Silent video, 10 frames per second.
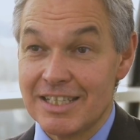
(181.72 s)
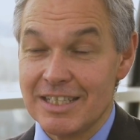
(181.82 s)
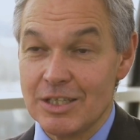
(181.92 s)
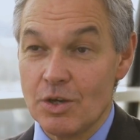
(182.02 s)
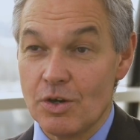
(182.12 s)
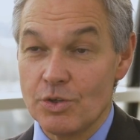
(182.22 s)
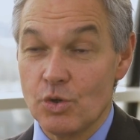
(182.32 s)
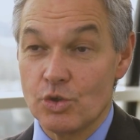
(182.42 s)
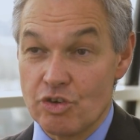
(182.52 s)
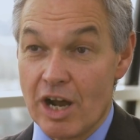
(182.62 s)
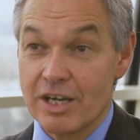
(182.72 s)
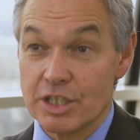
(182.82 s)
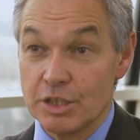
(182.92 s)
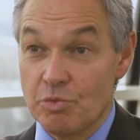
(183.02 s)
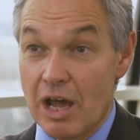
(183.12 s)
getting your, your drug
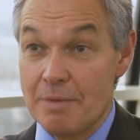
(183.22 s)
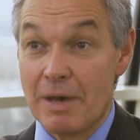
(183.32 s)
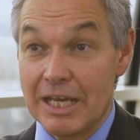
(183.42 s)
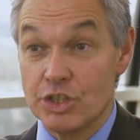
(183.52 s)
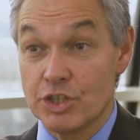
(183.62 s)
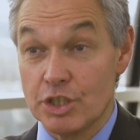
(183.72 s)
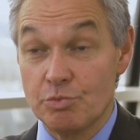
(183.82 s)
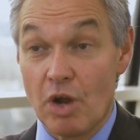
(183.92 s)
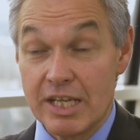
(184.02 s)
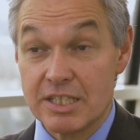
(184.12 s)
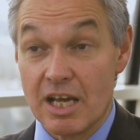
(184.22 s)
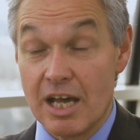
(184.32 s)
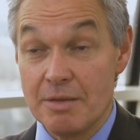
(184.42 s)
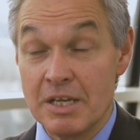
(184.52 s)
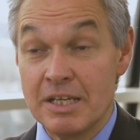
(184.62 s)
to the right patient at the right
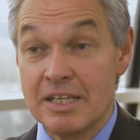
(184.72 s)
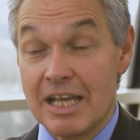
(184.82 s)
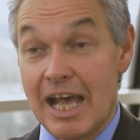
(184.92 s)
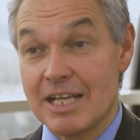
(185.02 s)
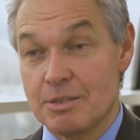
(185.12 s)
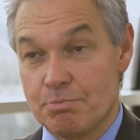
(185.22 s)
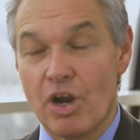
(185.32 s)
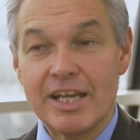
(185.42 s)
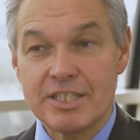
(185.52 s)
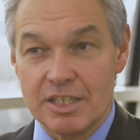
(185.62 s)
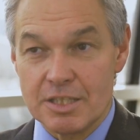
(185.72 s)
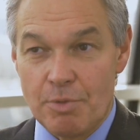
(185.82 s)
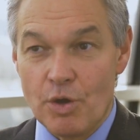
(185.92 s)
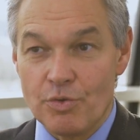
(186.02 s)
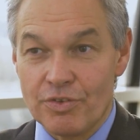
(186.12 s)
time at a price that's
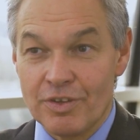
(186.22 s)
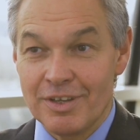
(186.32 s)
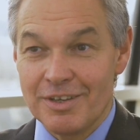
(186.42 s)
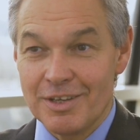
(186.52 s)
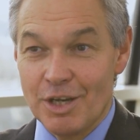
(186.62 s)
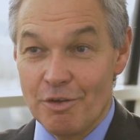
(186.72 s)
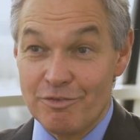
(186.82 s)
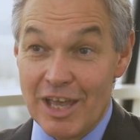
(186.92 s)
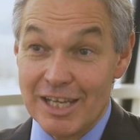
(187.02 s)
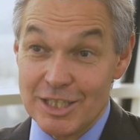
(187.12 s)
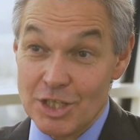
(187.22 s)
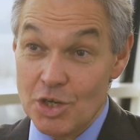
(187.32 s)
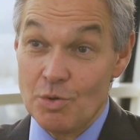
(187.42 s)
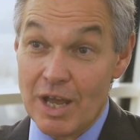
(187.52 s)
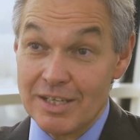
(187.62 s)
both you know fair to
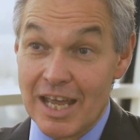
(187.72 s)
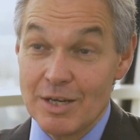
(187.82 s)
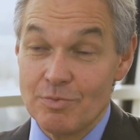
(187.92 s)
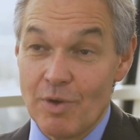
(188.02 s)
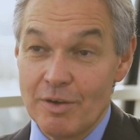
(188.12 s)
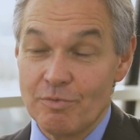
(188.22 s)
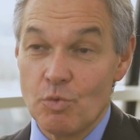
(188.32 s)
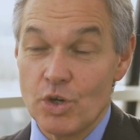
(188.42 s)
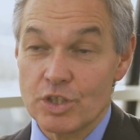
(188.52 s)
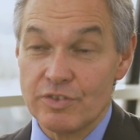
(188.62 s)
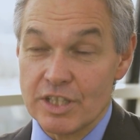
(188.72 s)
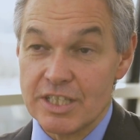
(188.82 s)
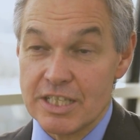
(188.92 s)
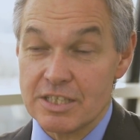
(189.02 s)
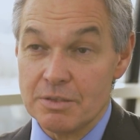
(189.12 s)
you and, and, and works for the
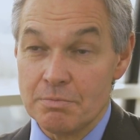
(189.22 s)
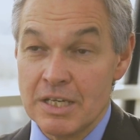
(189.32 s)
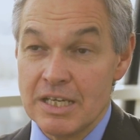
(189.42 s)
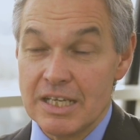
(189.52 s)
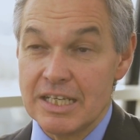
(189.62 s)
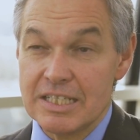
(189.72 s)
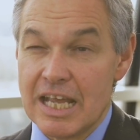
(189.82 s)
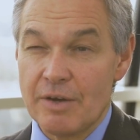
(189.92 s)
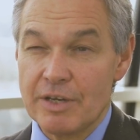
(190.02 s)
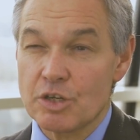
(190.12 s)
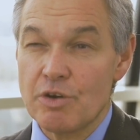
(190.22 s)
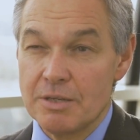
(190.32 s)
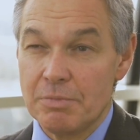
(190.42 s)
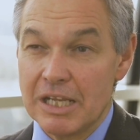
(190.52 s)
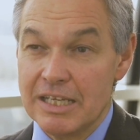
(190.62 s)
system is now
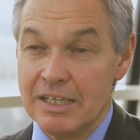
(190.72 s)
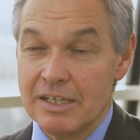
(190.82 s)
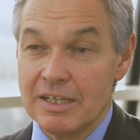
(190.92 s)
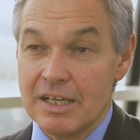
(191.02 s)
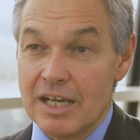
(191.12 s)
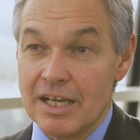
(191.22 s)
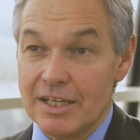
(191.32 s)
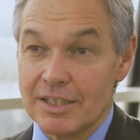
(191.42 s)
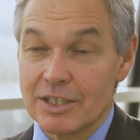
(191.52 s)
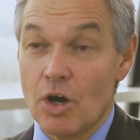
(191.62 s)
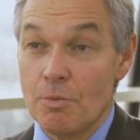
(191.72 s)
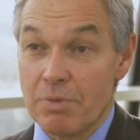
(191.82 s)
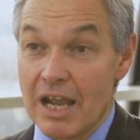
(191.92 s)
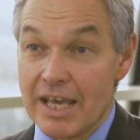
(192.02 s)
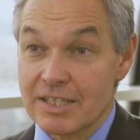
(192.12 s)
incredibly uh,
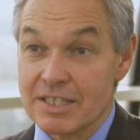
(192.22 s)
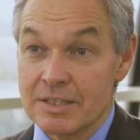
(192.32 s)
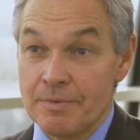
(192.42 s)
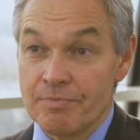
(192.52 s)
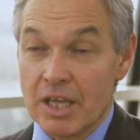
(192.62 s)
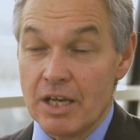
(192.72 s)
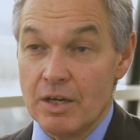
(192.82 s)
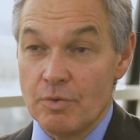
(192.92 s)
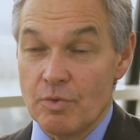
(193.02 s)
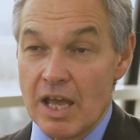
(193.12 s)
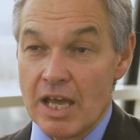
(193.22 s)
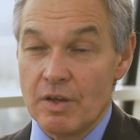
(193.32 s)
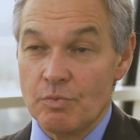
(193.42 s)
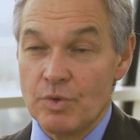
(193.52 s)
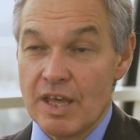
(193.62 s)
complex. Uh,
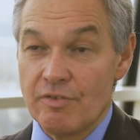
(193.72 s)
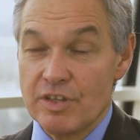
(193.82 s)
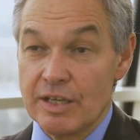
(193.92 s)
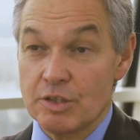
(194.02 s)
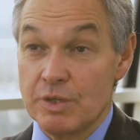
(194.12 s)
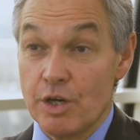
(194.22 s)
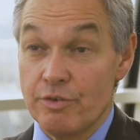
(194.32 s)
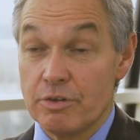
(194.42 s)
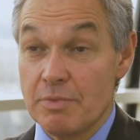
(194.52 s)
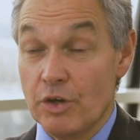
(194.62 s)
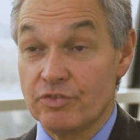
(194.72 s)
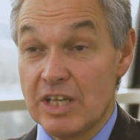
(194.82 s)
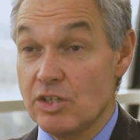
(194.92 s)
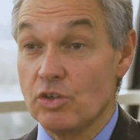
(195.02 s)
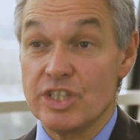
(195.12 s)
with everything, as we know, from health
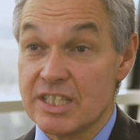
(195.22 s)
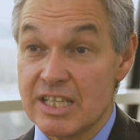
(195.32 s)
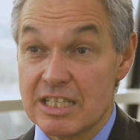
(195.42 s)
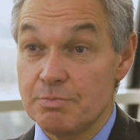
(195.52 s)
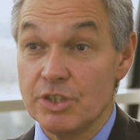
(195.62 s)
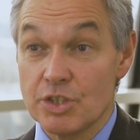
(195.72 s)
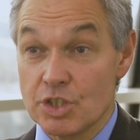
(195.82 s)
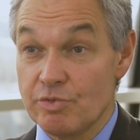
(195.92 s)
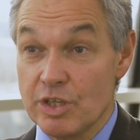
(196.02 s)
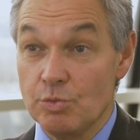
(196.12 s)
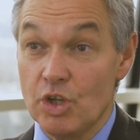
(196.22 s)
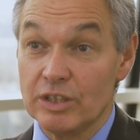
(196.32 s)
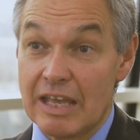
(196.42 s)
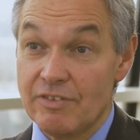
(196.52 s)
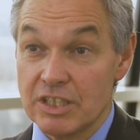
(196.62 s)
technology assessments to real
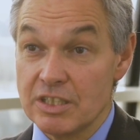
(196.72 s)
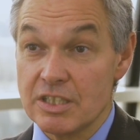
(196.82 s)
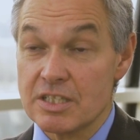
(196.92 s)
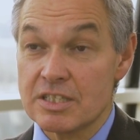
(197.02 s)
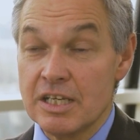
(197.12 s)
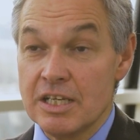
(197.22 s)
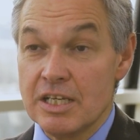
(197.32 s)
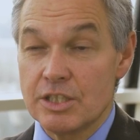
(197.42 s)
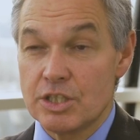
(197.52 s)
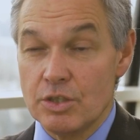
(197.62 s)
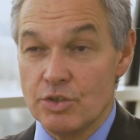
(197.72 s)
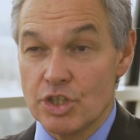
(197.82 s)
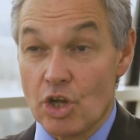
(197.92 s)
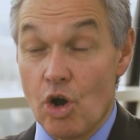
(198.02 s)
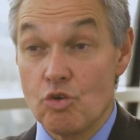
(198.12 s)
world evidence to
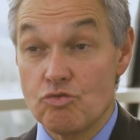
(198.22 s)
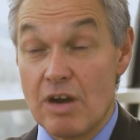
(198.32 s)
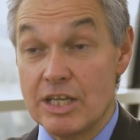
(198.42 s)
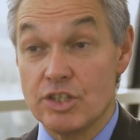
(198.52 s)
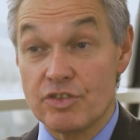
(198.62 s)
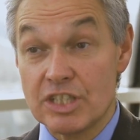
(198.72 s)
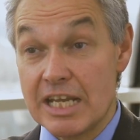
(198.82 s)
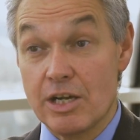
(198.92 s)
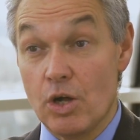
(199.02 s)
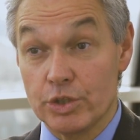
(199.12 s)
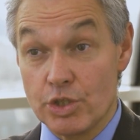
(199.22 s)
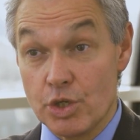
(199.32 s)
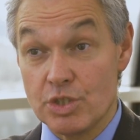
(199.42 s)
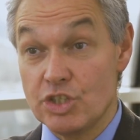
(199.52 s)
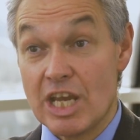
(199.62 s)
just a whole range of stakeholders
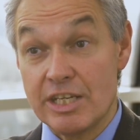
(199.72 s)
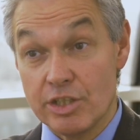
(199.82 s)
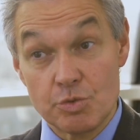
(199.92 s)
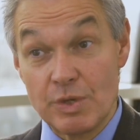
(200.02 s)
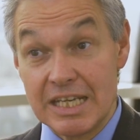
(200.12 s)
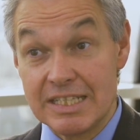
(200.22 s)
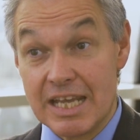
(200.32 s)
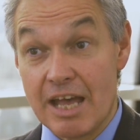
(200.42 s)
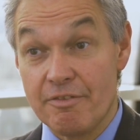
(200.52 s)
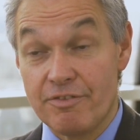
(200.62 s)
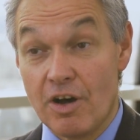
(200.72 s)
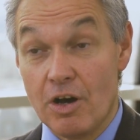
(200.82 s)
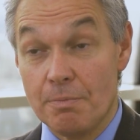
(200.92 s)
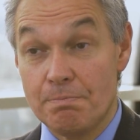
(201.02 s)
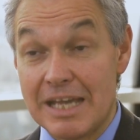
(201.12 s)
whose agendas we need to have
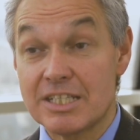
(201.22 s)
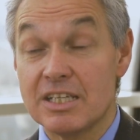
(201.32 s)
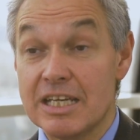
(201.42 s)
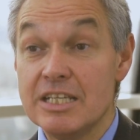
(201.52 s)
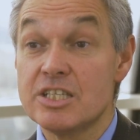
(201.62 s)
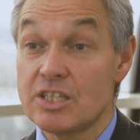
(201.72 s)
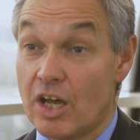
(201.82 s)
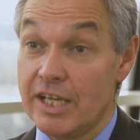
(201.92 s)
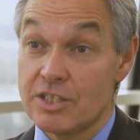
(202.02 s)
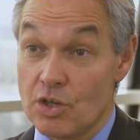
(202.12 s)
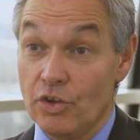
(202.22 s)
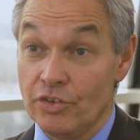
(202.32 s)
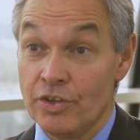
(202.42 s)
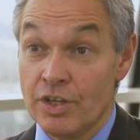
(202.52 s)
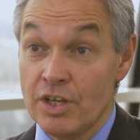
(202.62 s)
far better insights
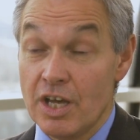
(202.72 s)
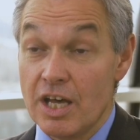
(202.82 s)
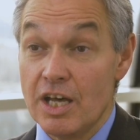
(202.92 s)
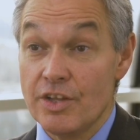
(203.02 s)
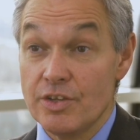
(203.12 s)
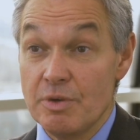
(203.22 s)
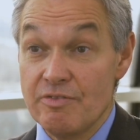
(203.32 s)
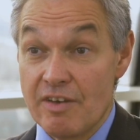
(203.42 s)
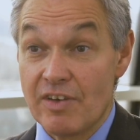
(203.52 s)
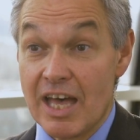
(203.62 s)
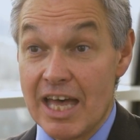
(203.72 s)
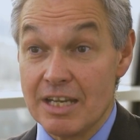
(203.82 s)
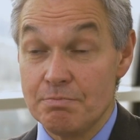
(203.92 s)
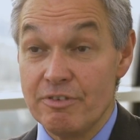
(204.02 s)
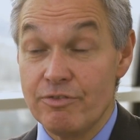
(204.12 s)
on uh, than we've ever
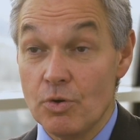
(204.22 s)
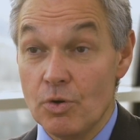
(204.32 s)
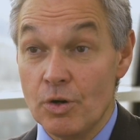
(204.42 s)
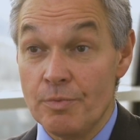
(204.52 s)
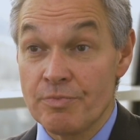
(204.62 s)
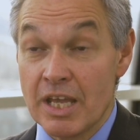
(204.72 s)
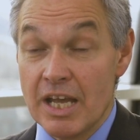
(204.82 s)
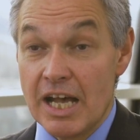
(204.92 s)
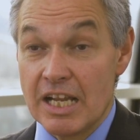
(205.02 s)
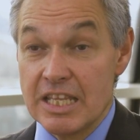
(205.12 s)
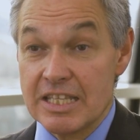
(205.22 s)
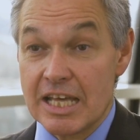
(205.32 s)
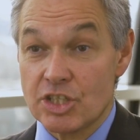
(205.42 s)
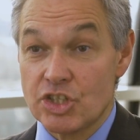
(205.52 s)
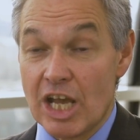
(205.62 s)
had before. And I think
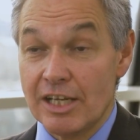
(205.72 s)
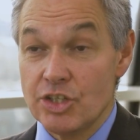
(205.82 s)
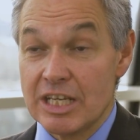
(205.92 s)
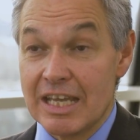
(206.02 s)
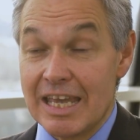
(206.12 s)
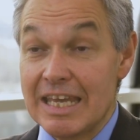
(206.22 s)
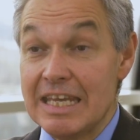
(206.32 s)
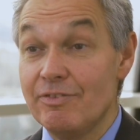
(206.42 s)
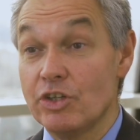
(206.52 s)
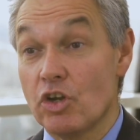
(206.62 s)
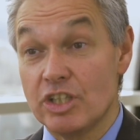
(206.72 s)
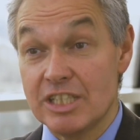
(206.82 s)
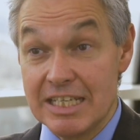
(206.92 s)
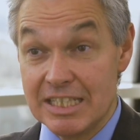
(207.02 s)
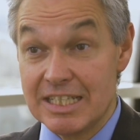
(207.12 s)
that's challenging even on a
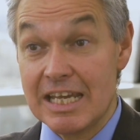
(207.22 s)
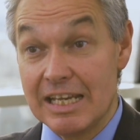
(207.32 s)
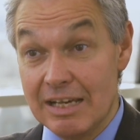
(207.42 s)
day to day